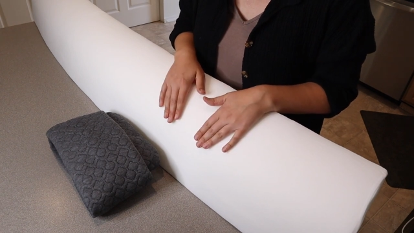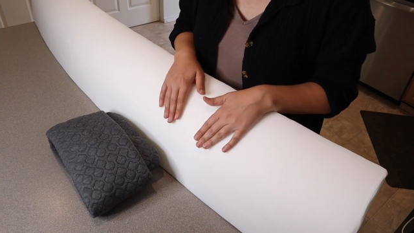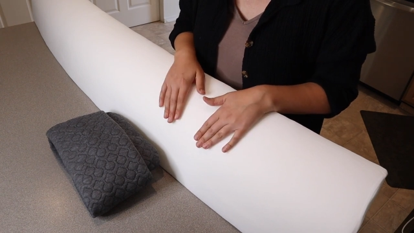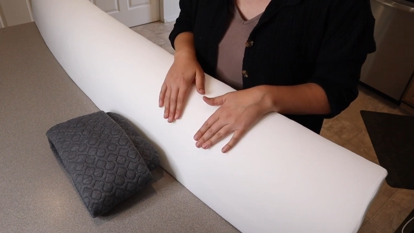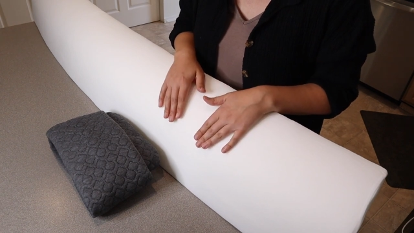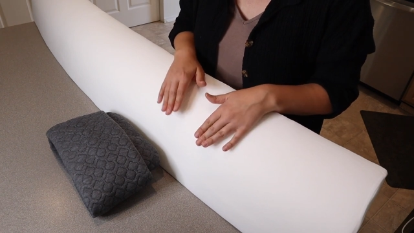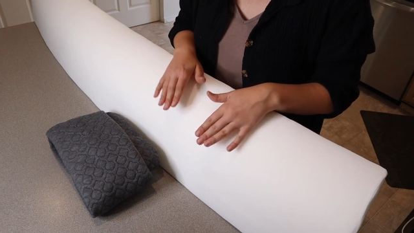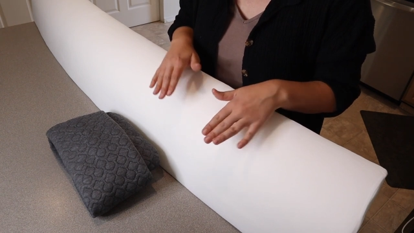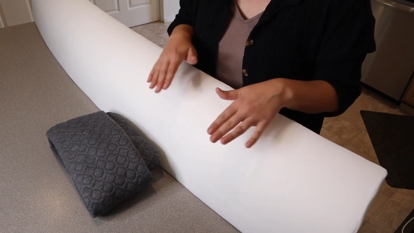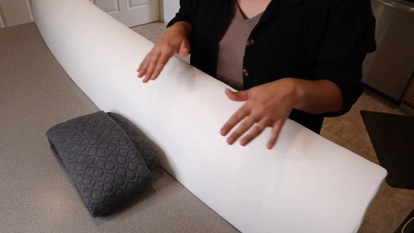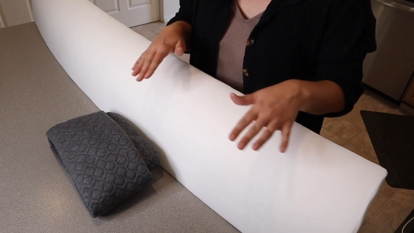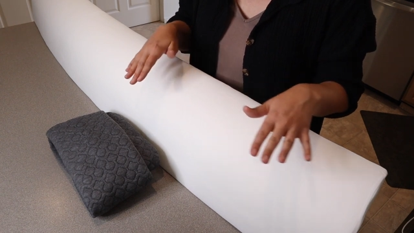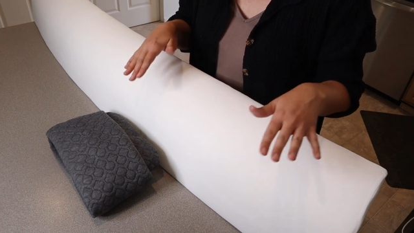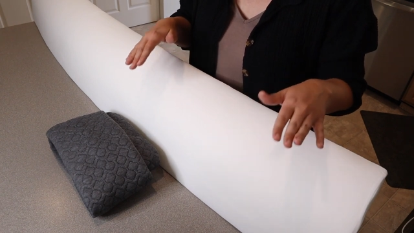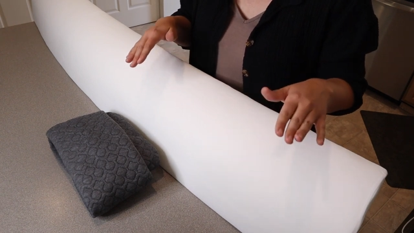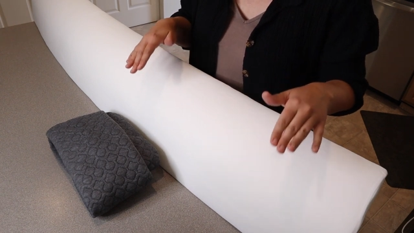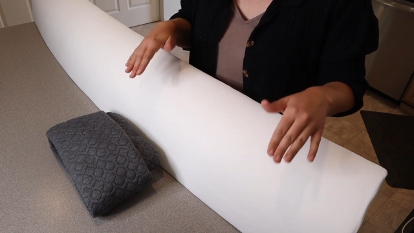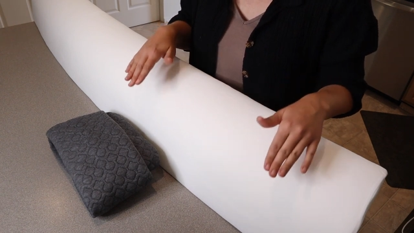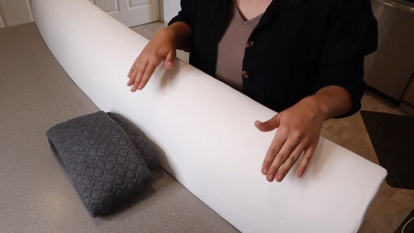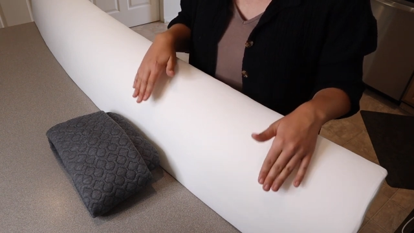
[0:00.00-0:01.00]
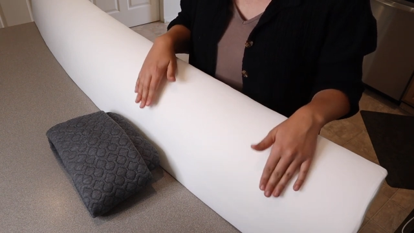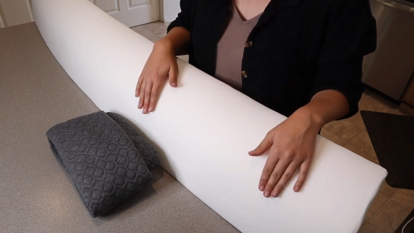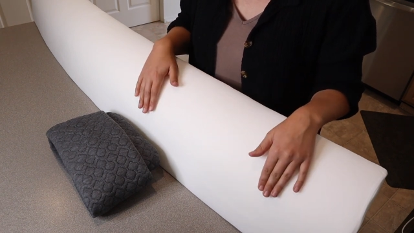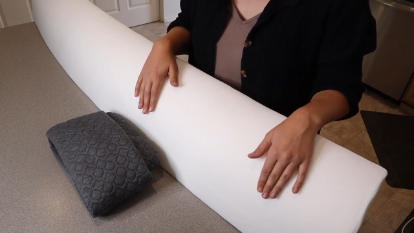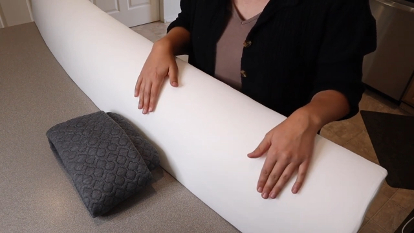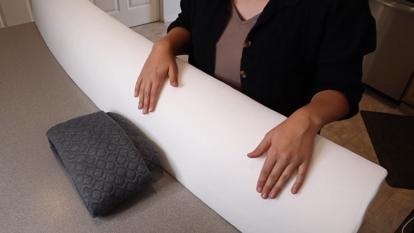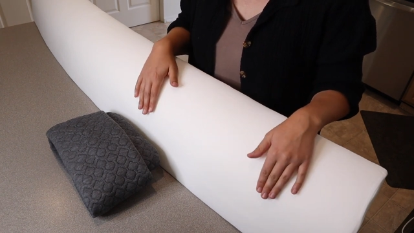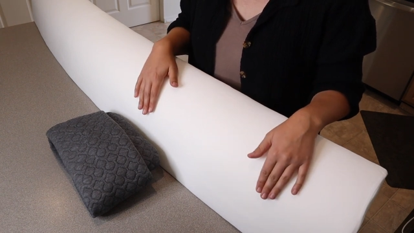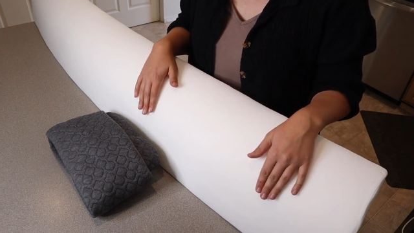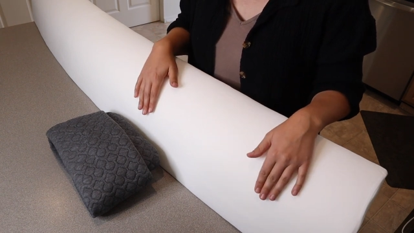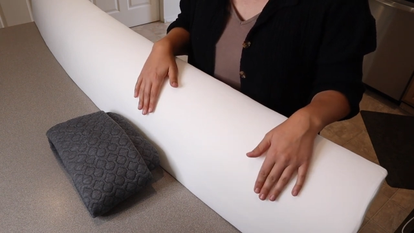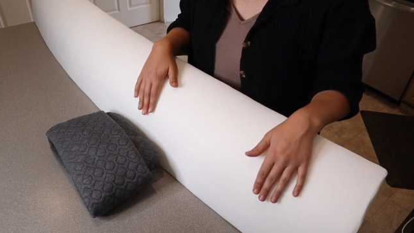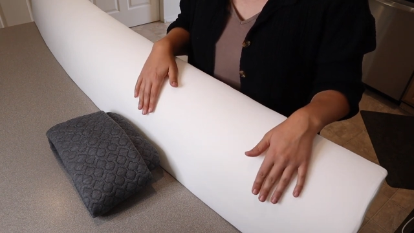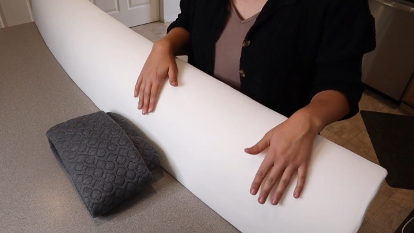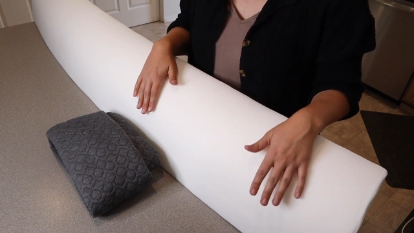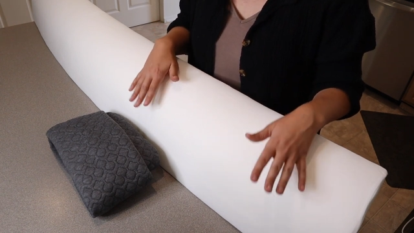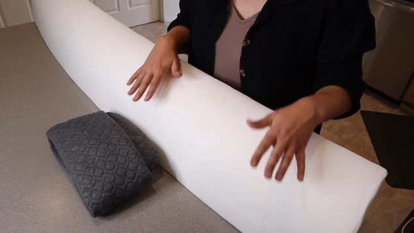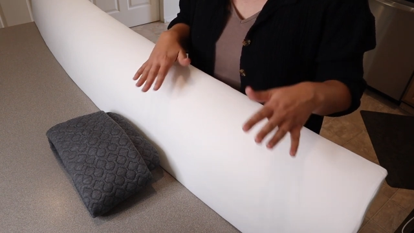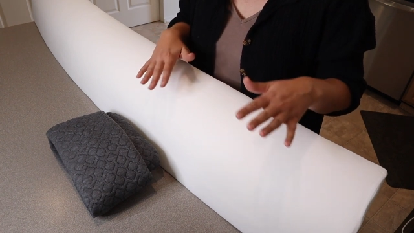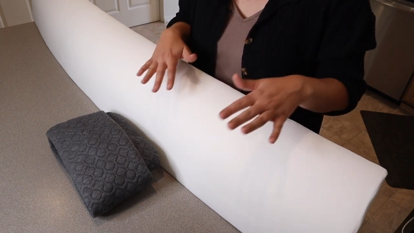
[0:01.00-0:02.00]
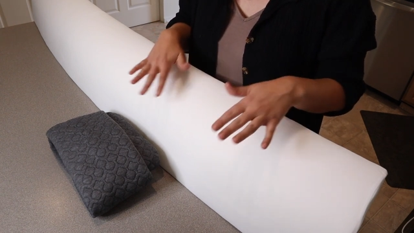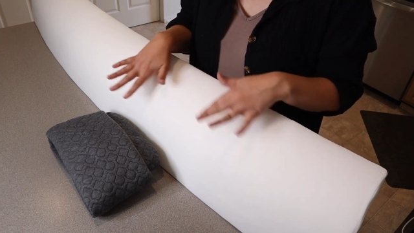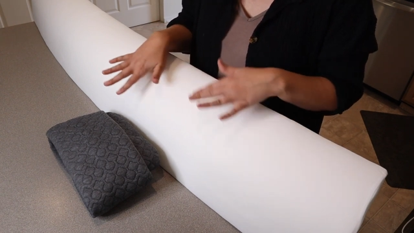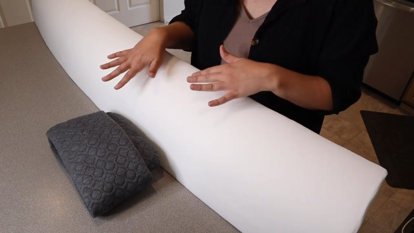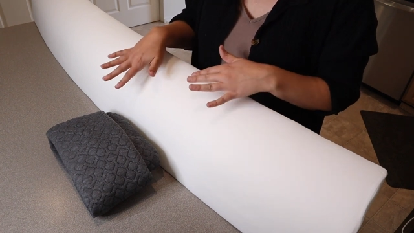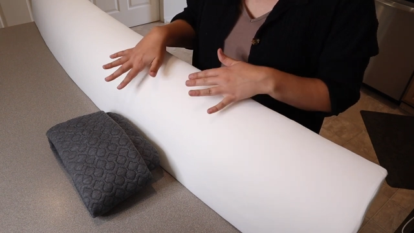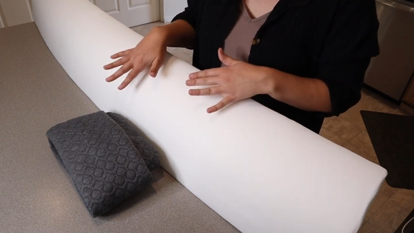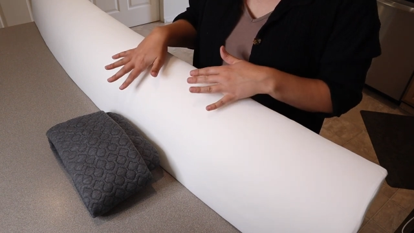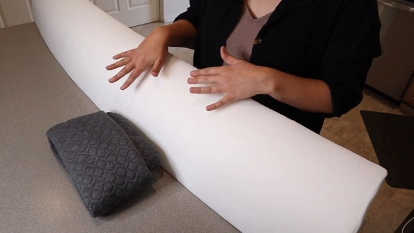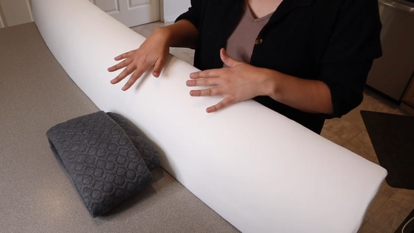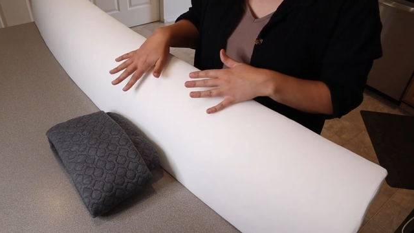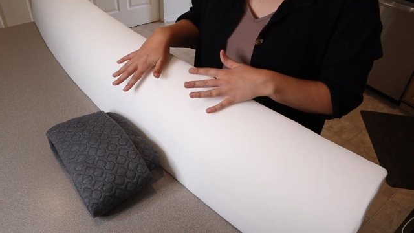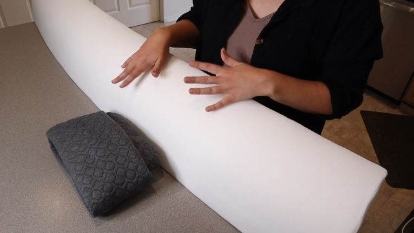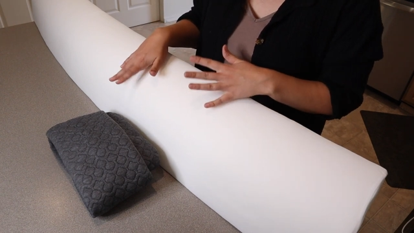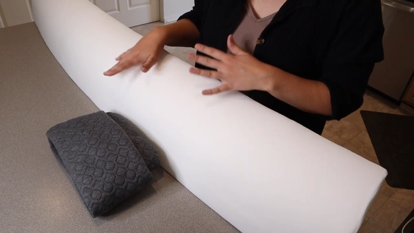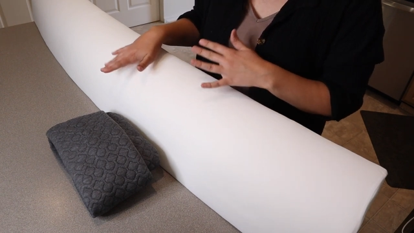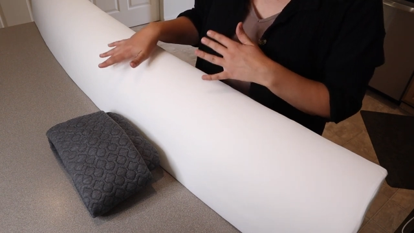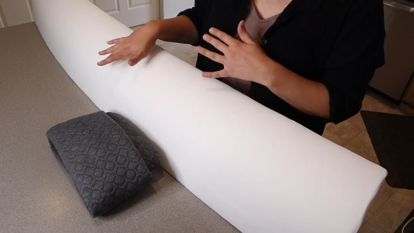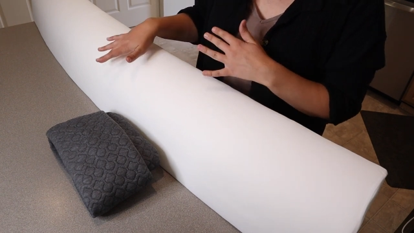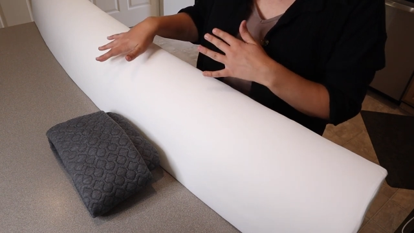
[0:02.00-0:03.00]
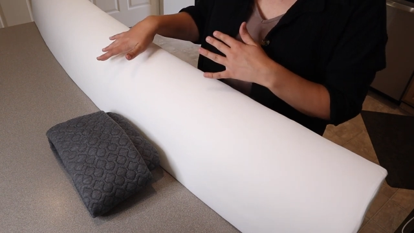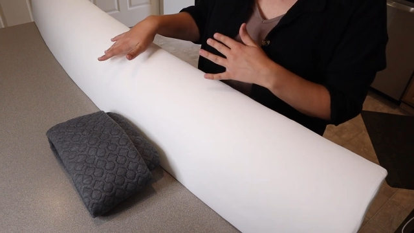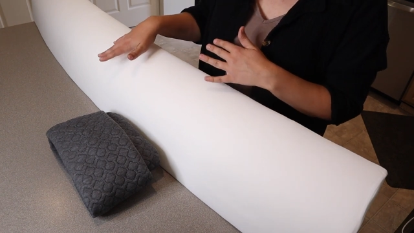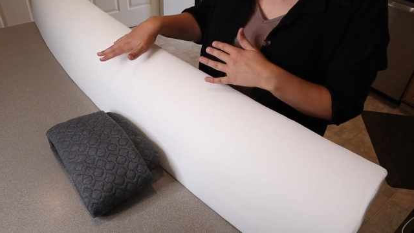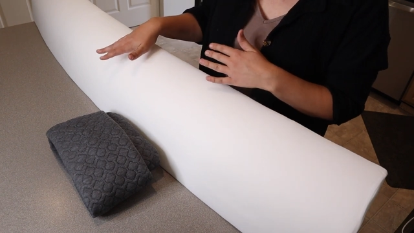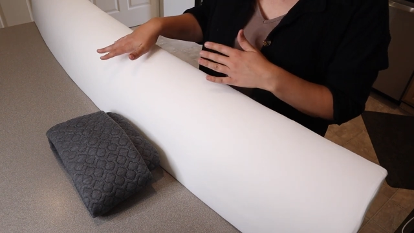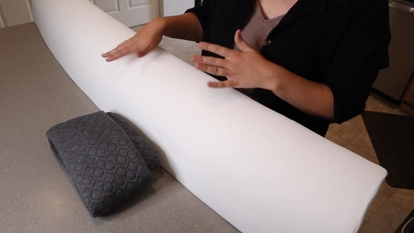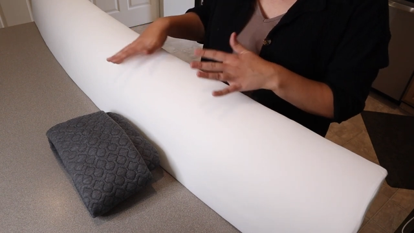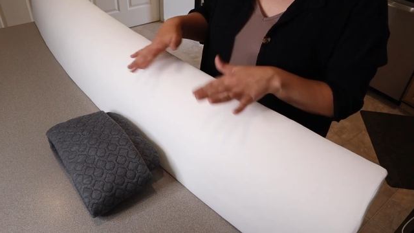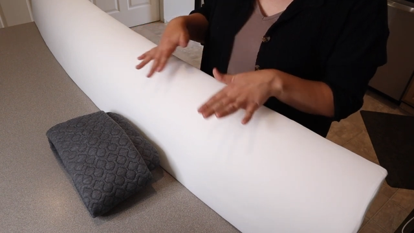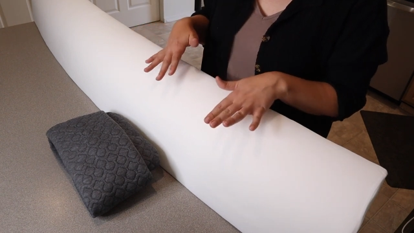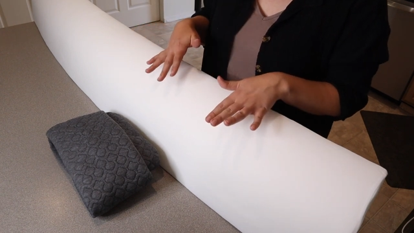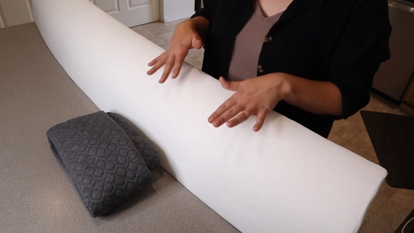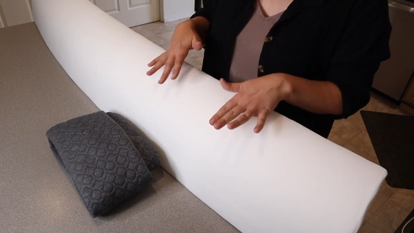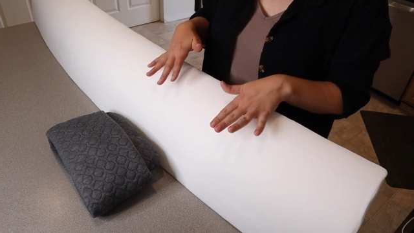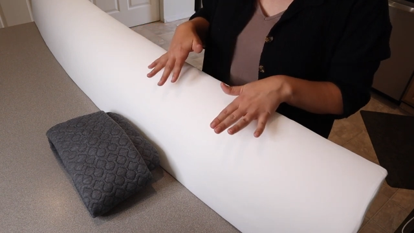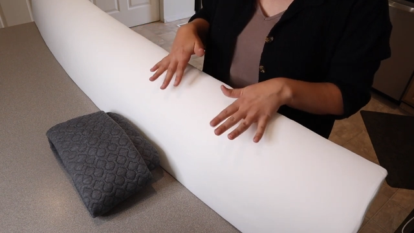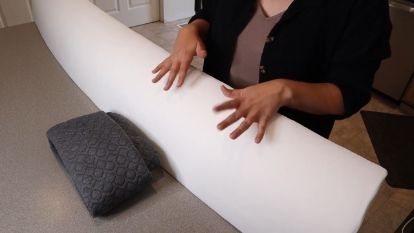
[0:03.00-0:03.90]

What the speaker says: No face is visible, so there are no lips to read.